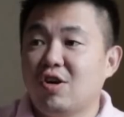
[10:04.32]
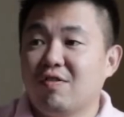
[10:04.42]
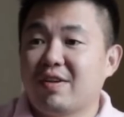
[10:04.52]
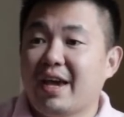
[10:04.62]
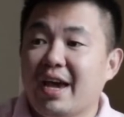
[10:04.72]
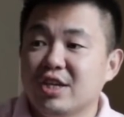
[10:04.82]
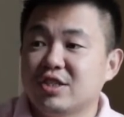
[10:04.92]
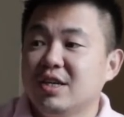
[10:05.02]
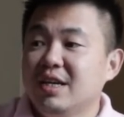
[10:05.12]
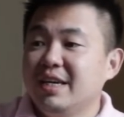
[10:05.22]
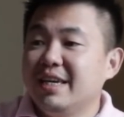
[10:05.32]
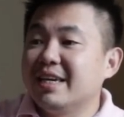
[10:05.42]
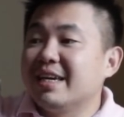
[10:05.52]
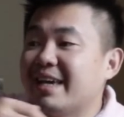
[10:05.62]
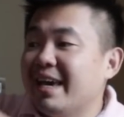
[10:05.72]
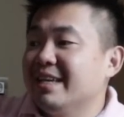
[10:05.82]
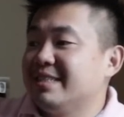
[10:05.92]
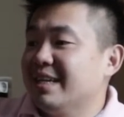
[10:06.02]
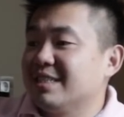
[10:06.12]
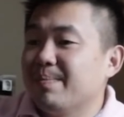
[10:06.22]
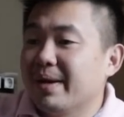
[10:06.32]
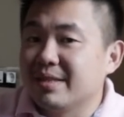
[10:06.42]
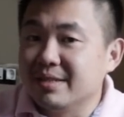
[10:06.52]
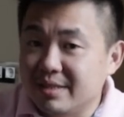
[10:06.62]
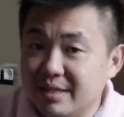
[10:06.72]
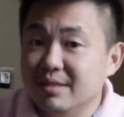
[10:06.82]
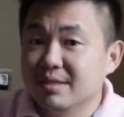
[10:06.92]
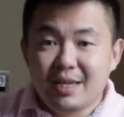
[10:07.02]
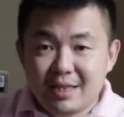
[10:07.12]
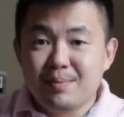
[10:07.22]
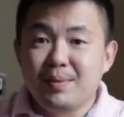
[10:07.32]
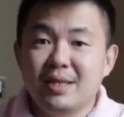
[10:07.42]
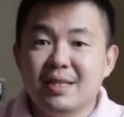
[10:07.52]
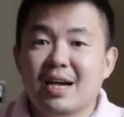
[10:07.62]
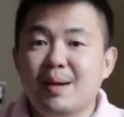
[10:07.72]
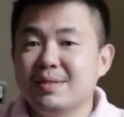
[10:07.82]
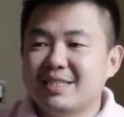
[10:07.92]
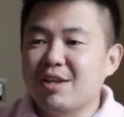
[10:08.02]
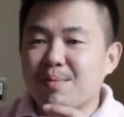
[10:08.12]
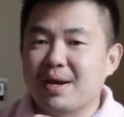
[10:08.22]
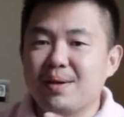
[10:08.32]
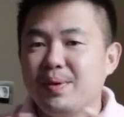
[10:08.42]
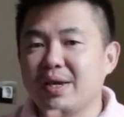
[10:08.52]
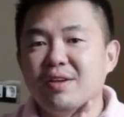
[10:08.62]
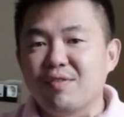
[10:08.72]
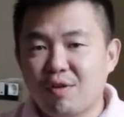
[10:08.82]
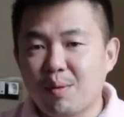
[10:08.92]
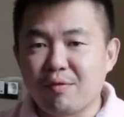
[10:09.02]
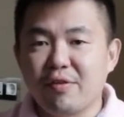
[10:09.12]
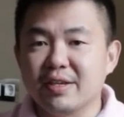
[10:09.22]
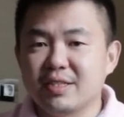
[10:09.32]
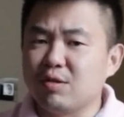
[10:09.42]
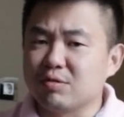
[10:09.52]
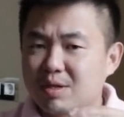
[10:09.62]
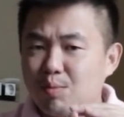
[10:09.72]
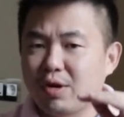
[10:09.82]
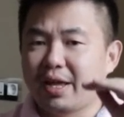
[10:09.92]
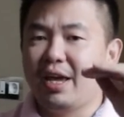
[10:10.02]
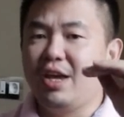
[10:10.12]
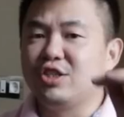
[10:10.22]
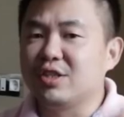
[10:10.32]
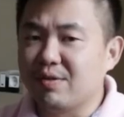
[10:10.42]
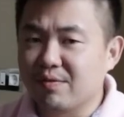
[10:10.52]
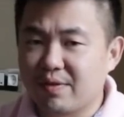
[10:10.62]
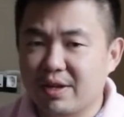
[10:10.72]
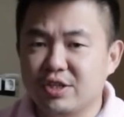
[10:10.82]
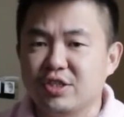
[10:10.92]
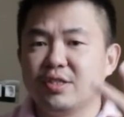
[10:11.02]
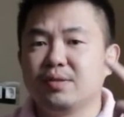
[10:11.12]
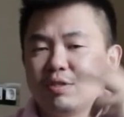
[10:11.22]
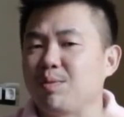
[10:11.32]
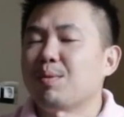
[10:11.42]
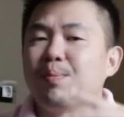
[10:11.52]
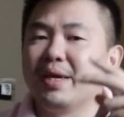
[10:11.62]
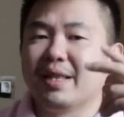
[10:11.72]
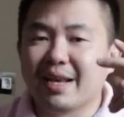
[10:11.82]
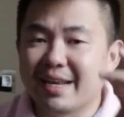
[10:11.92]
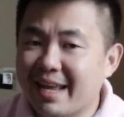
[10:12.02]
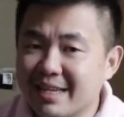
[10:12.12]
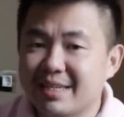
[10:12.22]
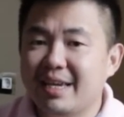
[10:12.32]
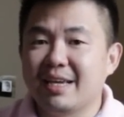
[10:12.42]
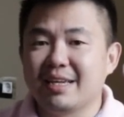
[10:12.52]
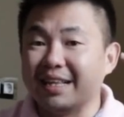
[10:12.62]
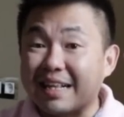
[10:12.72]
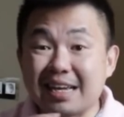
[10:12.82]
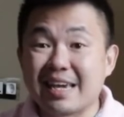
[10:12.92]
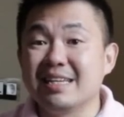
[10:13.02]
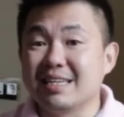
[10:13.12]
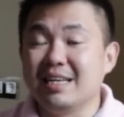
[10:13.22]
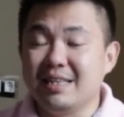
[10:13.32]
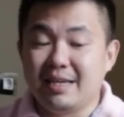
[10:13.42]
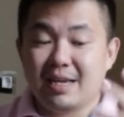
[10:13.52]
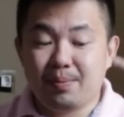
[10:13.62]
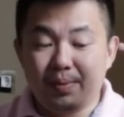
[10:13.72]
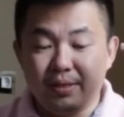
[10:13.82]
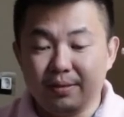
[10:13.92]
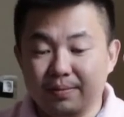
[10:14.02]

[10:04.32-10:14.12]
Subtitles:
of cash in case there's a better deal. In the meantime, just let your money be in the form of real estate to somewhat hedge the inflation, to somewhat be that nest egg in case anything happens,